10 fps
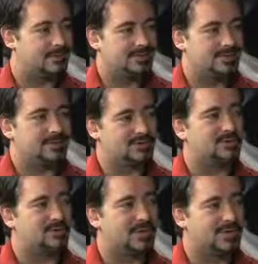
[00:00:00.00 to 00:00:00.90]
were you
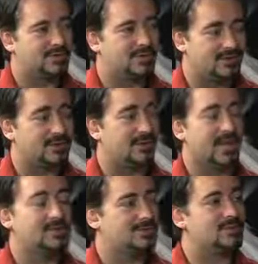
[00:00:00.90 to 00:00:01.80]
still playing with it
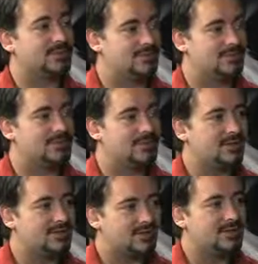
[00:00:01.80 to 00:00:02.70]
like as you were shooting
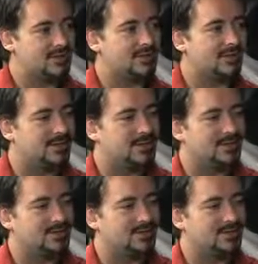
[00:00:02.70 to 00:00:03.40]
it, or just in the lead